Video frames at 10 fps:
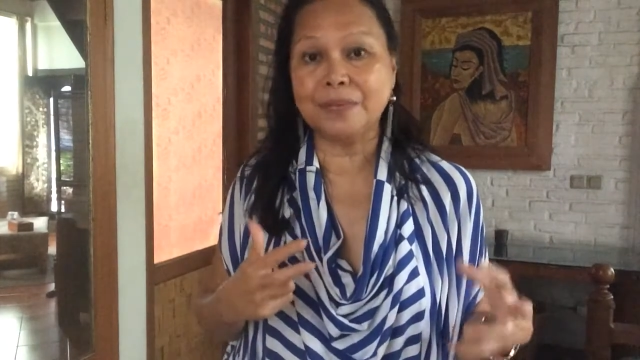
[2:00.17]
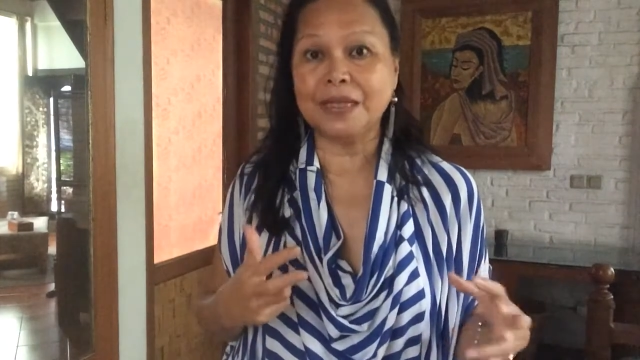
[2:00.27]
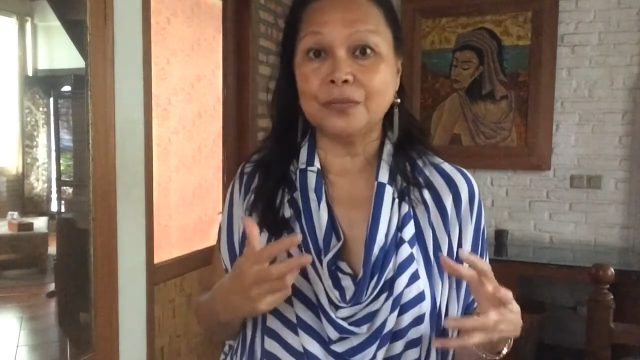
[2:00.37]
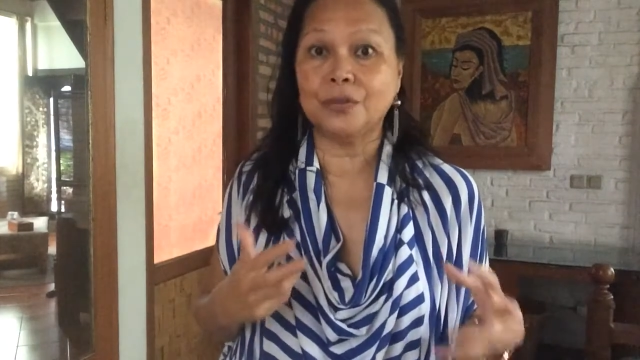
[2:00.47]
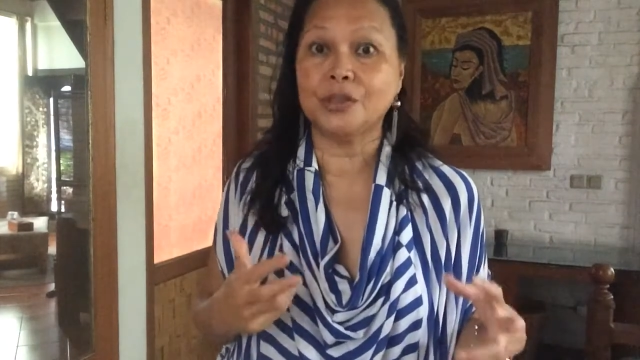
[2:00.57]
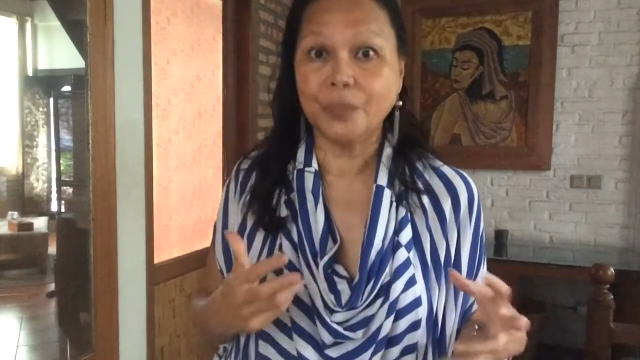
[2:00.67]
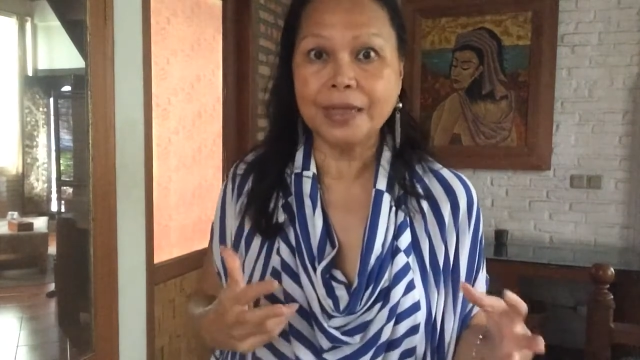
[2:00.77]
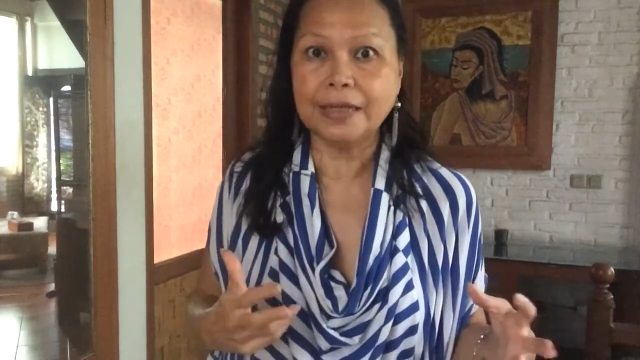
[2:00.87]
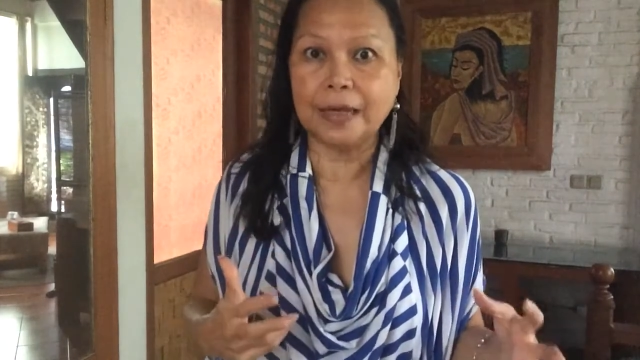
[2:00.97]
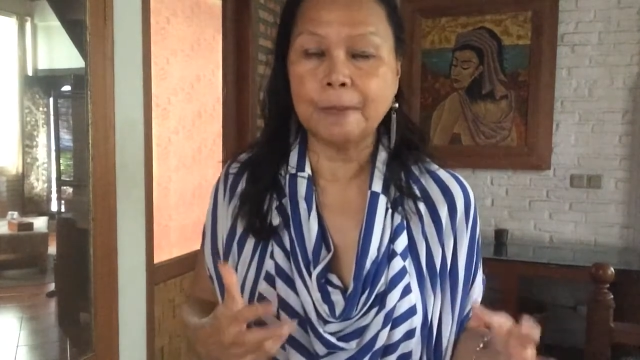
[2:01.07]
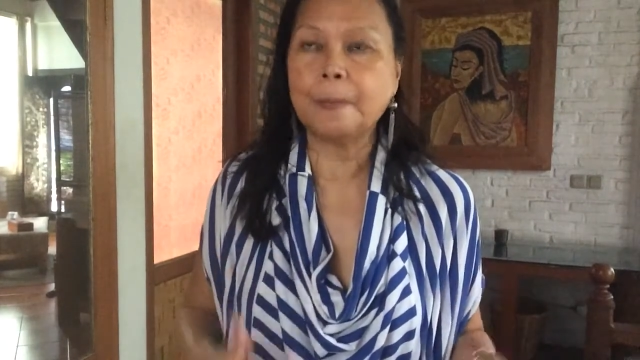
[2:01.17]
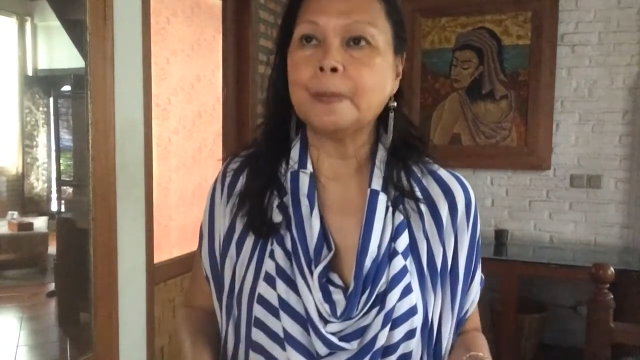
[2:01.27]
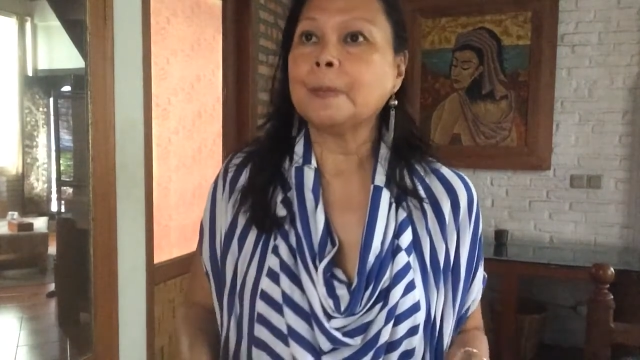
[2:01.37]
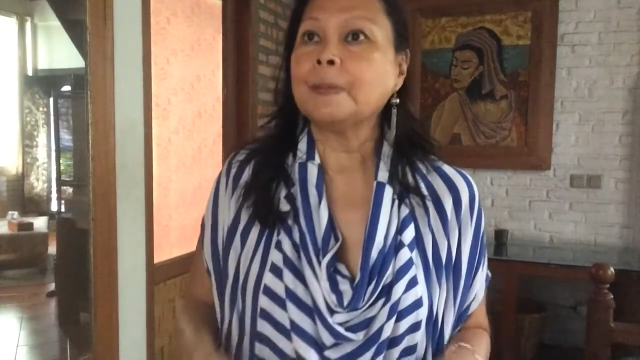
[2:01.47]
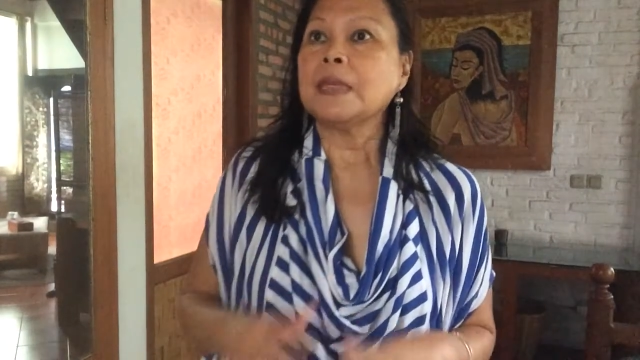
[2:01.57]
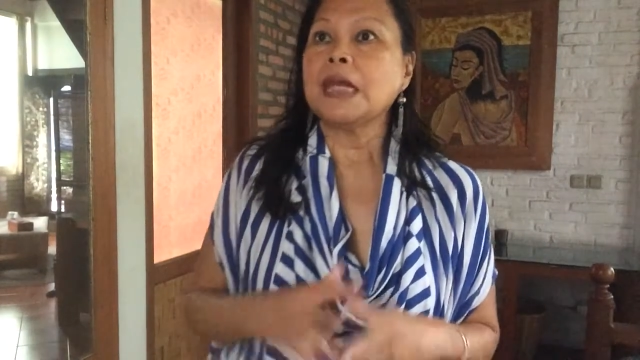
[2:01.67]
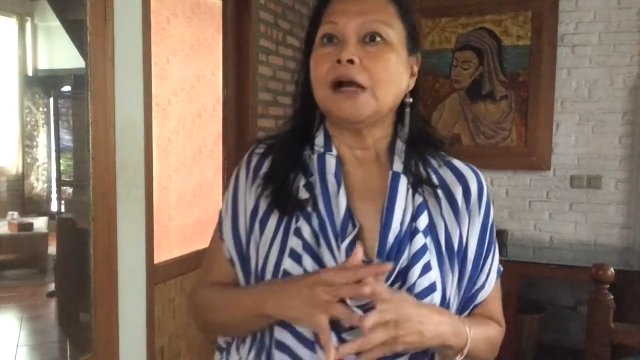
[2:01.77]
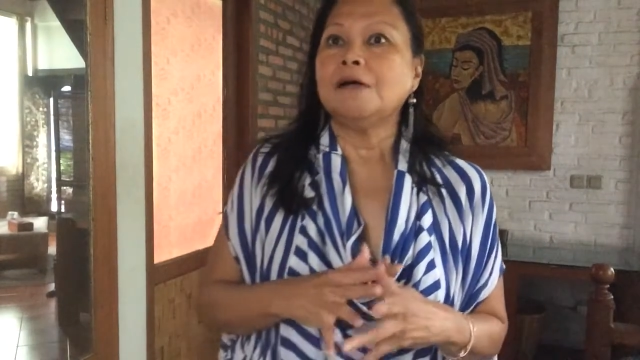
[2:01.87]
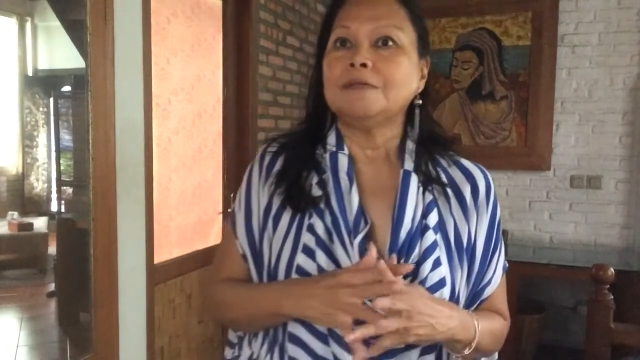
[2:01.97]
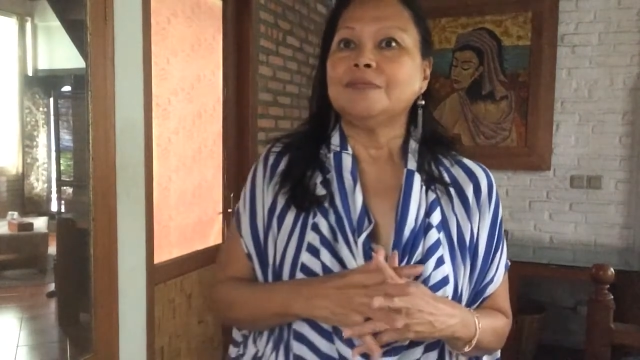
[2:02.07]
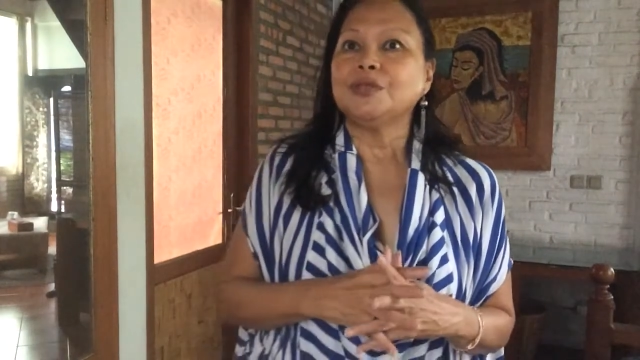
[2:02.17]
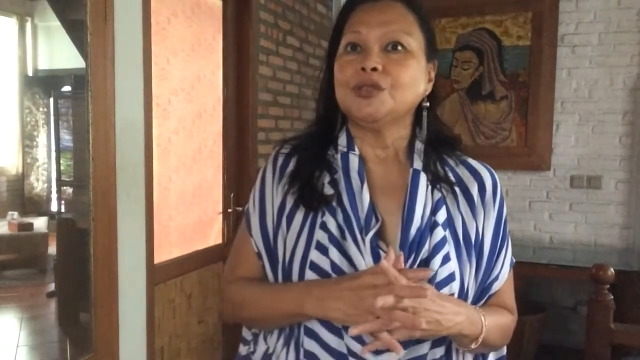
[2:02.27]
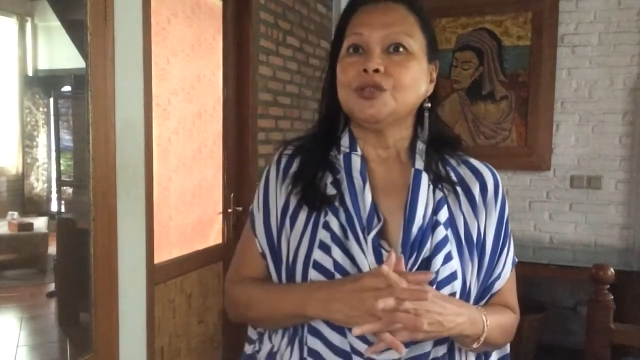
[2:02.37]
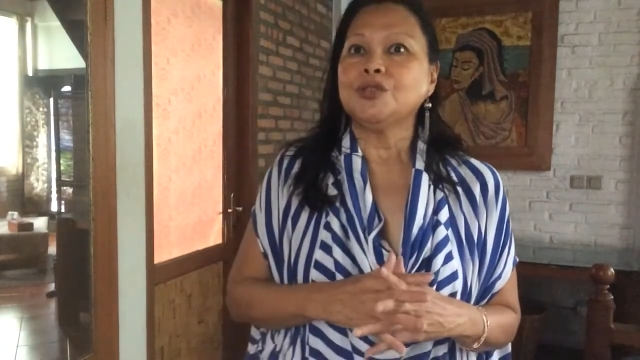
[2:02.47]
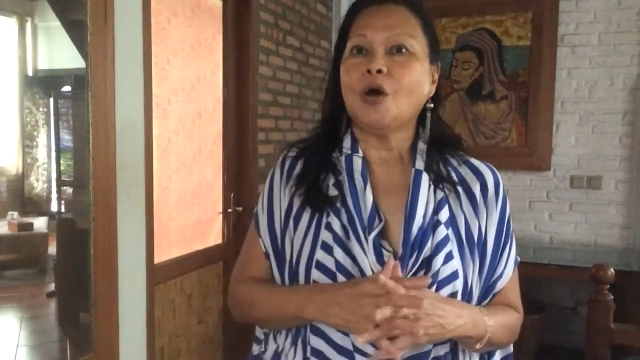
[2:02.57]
but it was windy. So